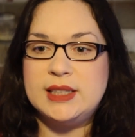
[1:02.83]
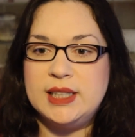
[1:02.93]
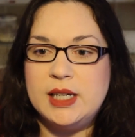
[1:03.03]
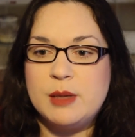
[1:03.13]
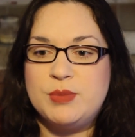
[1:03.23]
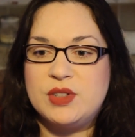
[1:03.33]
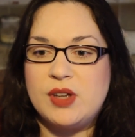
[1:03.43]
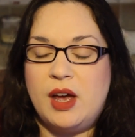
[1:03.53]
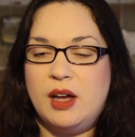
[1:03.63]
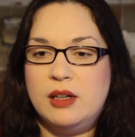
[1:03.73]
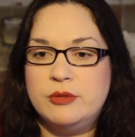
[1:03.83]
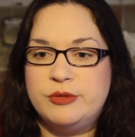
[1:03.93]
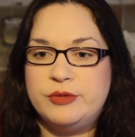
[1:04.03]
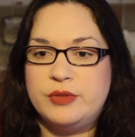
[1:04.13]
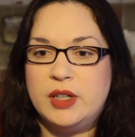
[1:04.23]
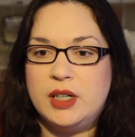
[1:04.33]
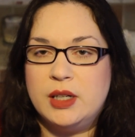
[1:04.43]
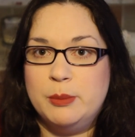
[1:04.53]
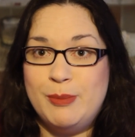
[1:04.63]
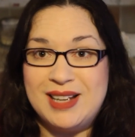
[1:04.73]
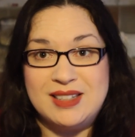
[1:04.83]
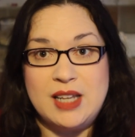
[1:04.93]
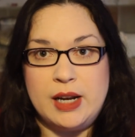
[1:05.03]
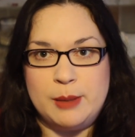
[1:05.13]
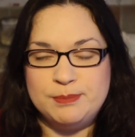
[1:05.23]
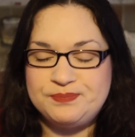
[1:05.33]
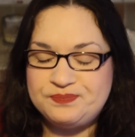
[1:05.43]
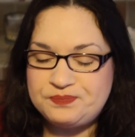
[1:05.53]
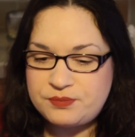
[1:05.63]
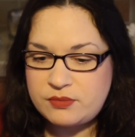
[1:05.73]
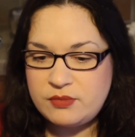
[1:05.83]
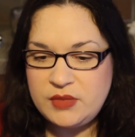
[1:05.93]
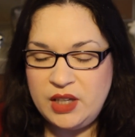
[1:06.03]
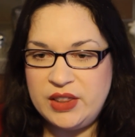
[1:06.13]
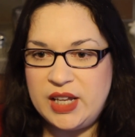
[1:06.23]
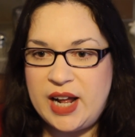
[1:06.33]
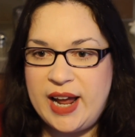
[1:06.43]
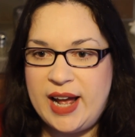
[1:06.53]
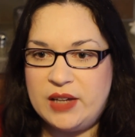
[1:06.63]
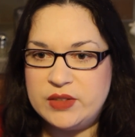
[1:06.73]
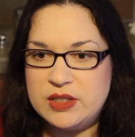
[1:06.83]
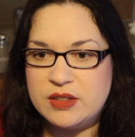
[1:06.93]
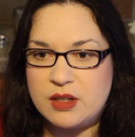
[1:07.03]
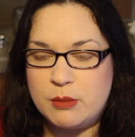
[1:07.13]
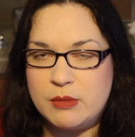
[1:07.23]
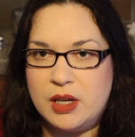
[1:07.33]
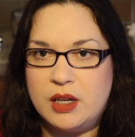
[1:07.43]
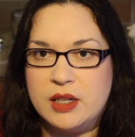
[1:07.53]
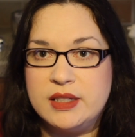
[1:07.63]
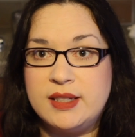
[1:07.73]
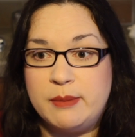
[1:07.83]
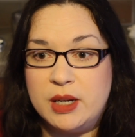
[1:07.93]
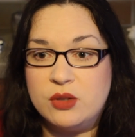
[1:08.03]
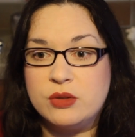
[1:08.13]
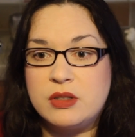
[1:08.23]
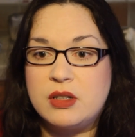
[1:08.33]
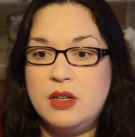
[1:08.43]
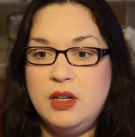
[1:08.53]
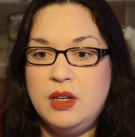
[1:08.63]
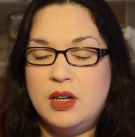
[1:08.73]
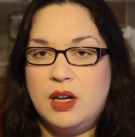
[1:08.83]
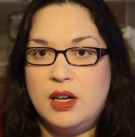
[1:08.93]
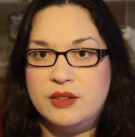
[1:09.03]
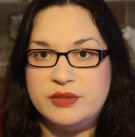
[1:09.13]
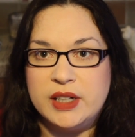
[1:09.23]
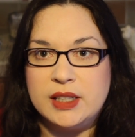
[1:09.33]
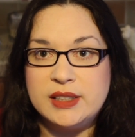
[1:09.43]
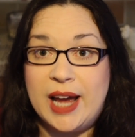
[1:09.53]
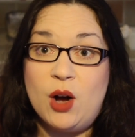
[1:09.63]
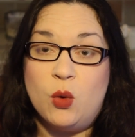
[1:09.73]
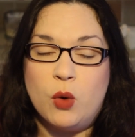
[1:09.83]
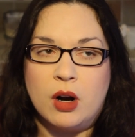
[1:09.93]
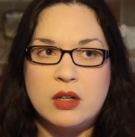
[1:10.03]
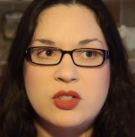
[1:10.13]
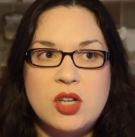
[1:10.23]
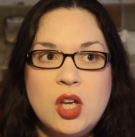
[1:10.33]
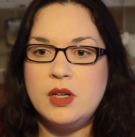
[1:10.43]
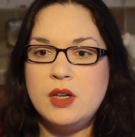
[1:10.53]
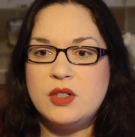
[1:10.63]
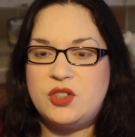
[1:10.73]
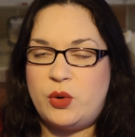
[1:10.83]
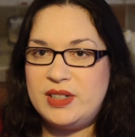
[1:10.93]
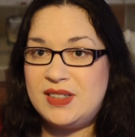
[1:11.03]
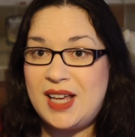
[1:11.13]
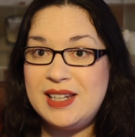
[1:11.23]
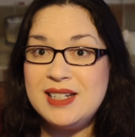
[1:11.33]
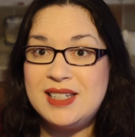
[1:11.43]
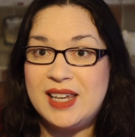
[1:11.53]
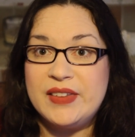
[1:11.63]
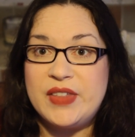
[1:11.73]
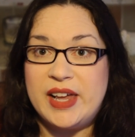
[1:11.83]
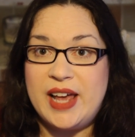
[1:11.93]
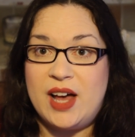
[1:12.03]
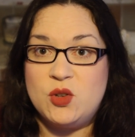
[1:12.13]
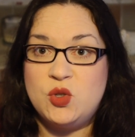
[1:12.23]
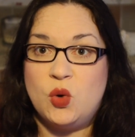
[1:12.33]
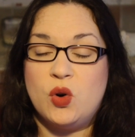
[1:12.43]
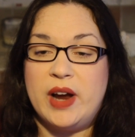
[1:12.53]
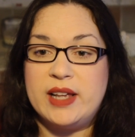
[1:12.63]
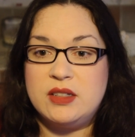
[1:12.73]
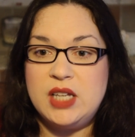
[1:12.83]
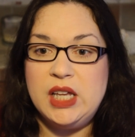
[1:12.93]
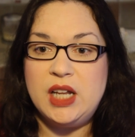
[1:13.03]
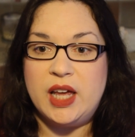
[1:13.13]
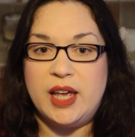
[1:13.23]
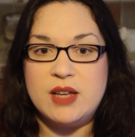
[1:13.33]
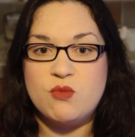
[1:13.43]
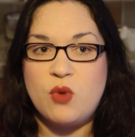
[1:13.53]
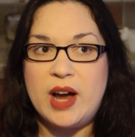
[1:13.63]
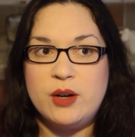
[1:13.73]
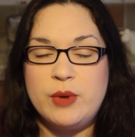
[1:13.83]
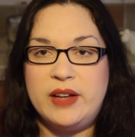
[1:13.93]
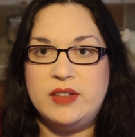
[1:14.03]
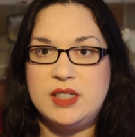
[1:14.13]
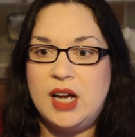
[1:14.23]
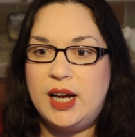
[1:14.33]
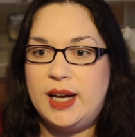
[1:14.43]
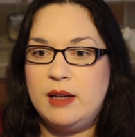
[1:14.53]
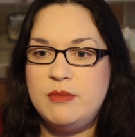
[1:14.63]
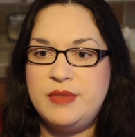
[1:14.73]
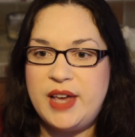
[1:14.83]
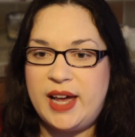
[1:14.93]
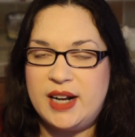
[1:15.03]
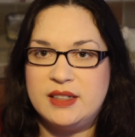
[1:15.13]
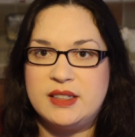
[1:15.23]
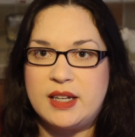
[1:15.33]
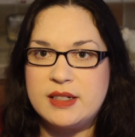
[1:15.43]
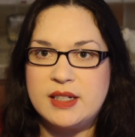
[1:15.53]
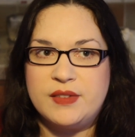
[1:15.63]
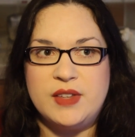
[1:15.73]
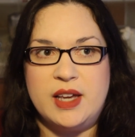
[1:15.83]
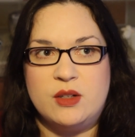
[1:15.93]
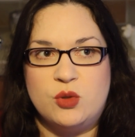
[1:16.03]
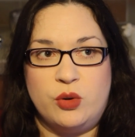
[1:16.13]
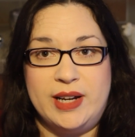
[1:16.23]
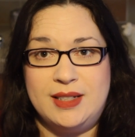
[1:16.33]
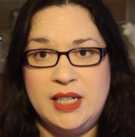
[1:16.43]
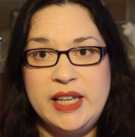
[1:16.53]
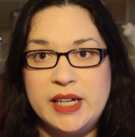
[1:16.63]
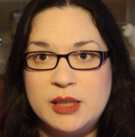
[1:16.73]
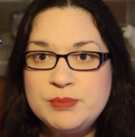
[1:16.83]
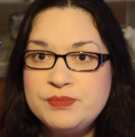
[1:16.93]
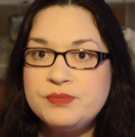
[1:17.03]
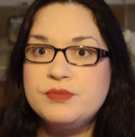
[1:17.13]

clips of uh, my setup that I have and some uh, demos of uh, how it works. So I decided to get that outdoor antenna, and right around the time that I decided to get the outdoor antenna,